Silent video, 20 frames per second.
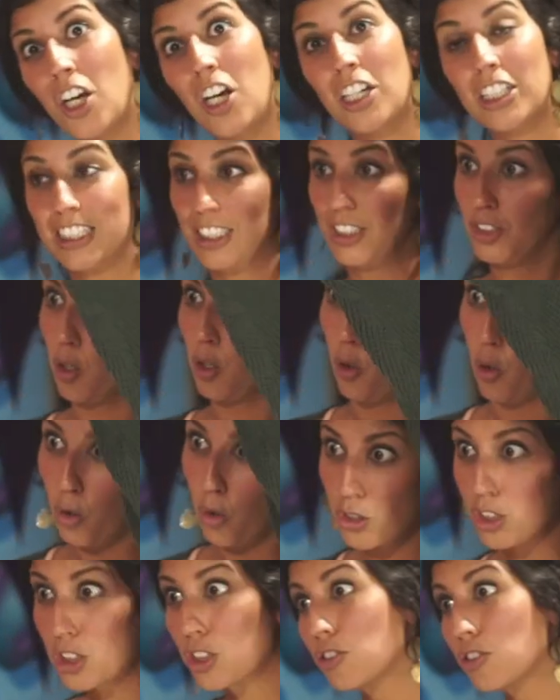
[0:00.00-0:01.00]
this whole
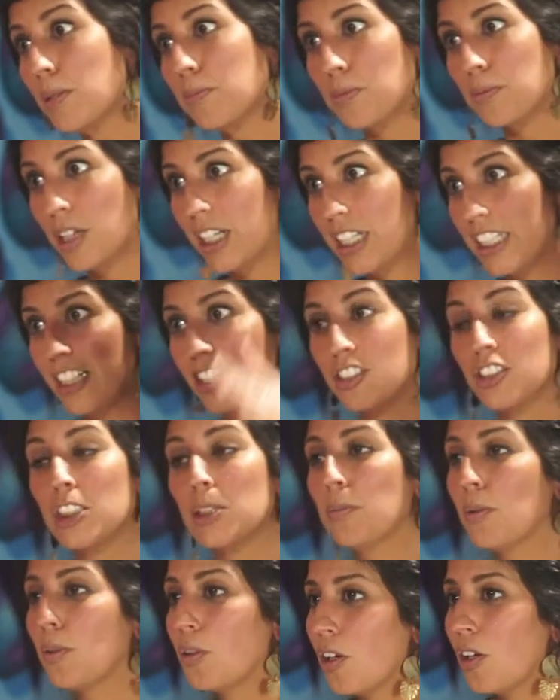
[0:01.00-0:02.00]
strip right here. Just
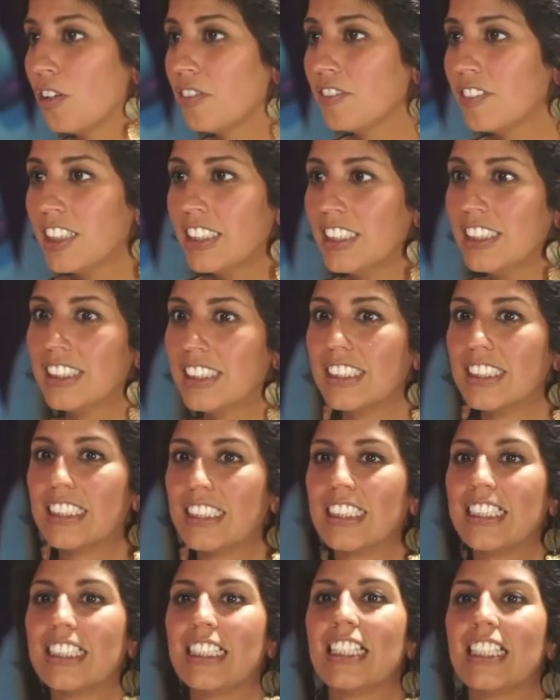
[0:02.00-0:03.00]
pull over
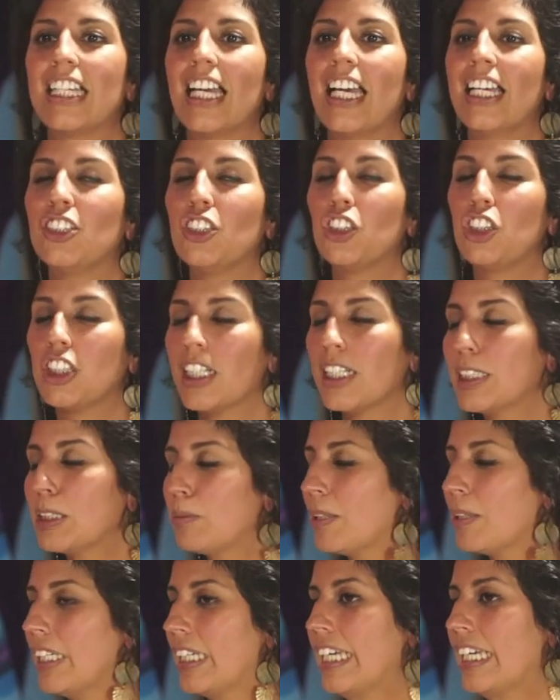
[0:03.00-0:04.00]
and just
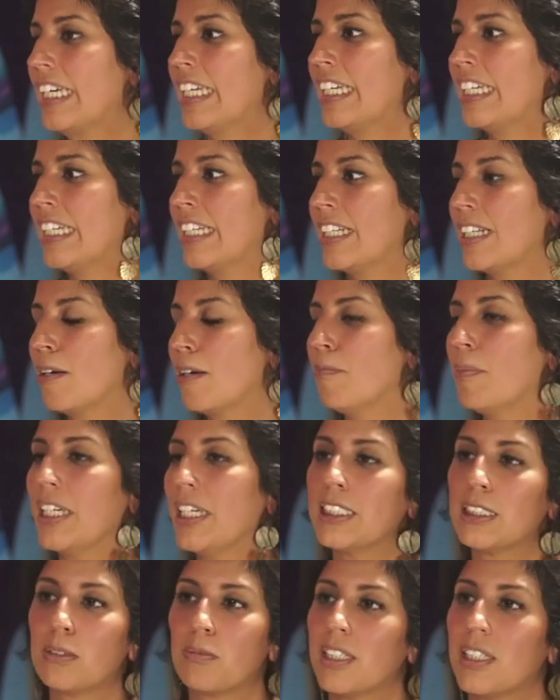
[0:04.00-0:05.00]
be in
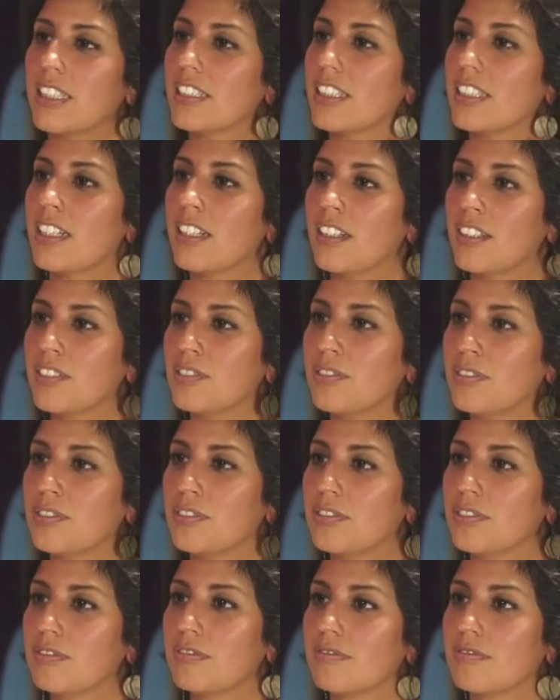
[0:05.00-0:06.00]
amazement of
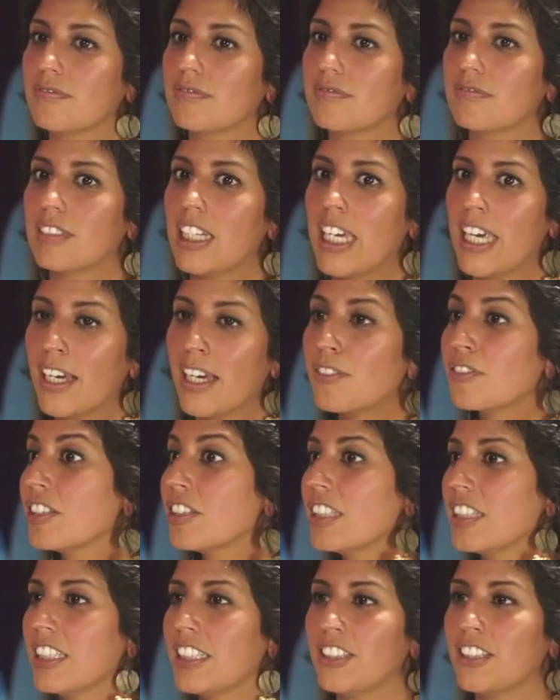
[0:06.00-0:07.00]

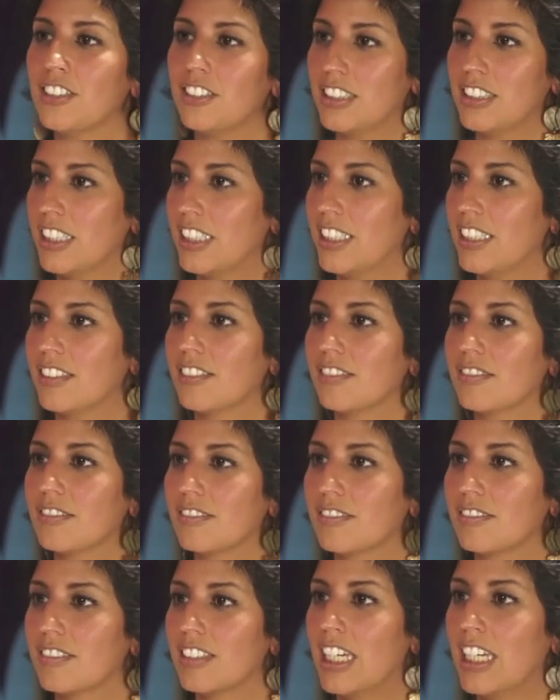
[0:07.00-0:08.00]
everything you see.
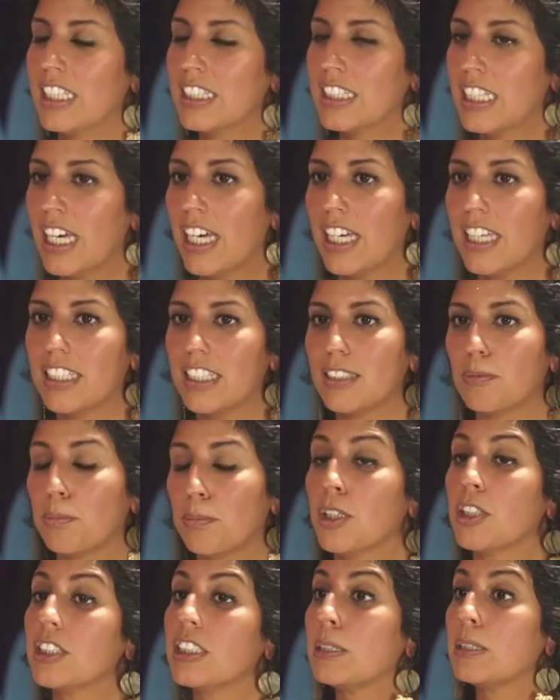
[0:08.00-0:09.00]
And that
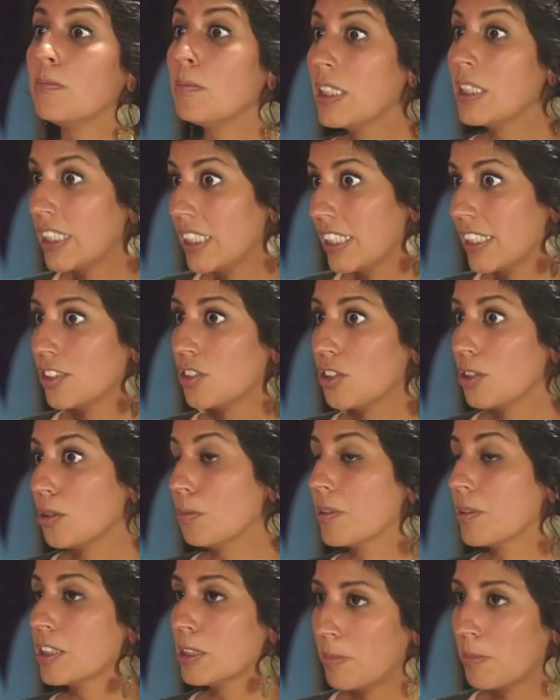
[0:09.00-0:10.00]
puts me into
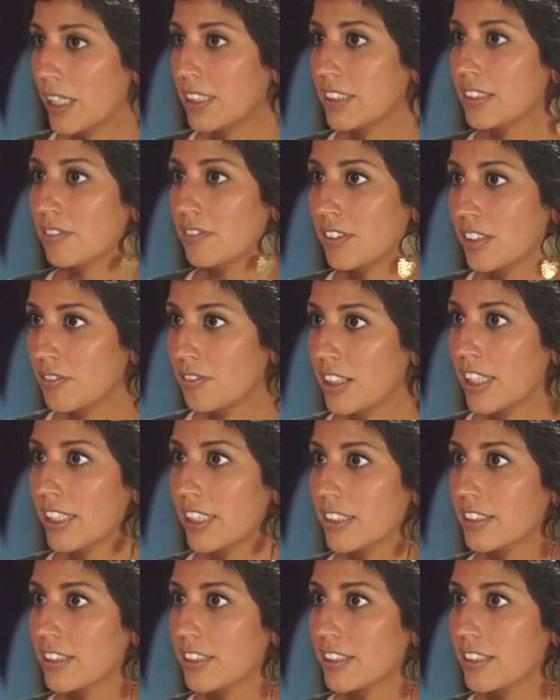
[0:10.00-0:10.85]
perspective of, like,